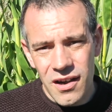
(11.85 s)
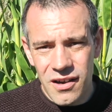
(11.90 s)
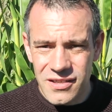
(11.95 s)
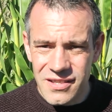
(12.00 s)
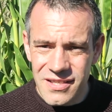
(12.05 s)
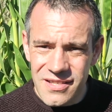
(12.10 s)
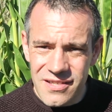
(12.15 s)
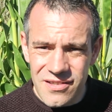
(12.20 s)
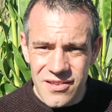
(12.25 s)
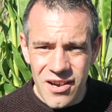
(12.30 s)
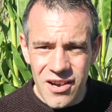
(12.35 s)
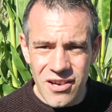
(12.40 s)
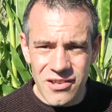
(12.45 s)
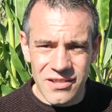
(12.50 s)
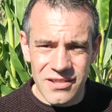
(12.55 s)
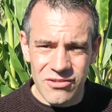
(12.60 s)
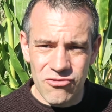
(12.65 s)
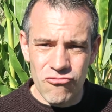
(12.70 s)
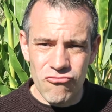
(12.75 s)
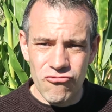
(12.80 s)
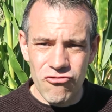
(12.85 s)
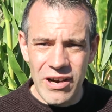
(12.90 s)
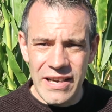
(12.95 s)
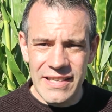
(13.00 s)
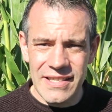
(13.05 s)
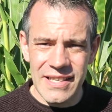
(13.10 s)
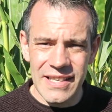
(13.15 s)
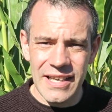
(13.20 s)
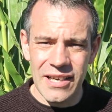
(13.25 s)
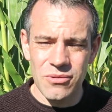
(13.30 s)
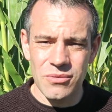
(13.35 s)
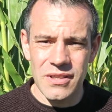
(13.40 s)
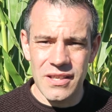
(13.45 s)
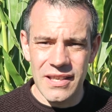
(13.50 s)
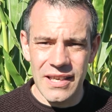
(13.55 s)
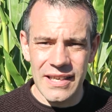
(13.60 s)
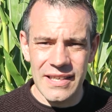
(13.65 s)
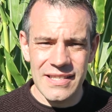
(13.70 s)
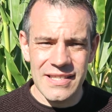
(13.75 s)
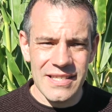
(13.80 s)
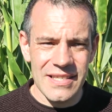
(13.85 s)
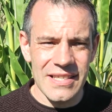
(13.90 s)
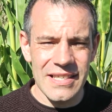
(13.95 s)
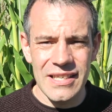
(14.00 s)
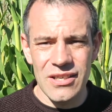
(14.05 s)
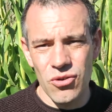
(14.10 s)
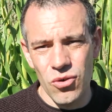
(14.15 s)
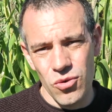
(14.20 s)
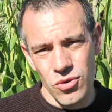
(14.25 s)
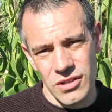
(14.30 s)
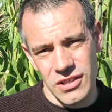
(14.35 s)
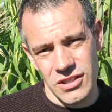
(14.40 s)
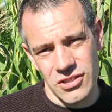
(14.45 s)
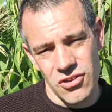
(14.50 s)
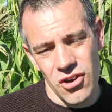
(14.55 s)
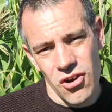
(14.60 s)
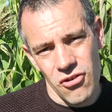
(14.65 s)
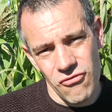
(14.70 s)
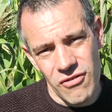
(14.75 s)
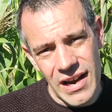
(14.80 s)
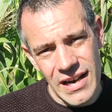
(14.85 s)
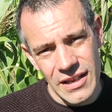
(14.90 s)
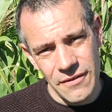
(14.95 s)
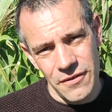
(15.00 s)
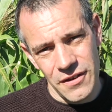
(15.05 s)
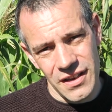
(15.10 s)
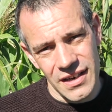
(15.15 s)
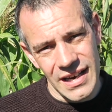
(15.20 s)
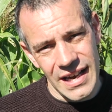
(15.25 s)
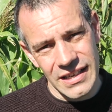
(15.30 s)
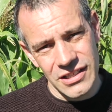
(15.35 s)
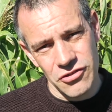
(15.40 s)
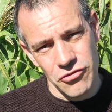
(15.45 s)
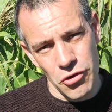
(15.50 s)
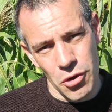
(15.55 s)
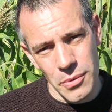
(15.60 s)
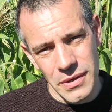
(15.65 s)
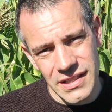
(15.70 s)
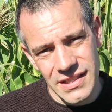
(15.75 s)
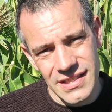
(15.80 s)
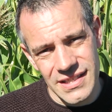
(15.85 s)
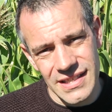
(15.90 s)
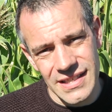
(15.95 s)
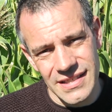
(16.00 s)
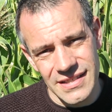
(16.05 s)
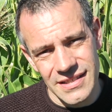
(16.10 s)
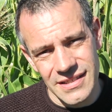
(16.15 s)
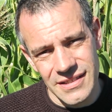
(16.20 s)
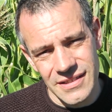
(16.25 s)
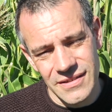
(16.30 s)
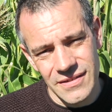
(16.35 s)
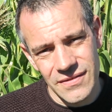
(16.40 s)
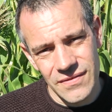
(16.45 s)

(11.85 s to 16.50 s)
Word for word: start writing out their seed orders ready for the next growing season.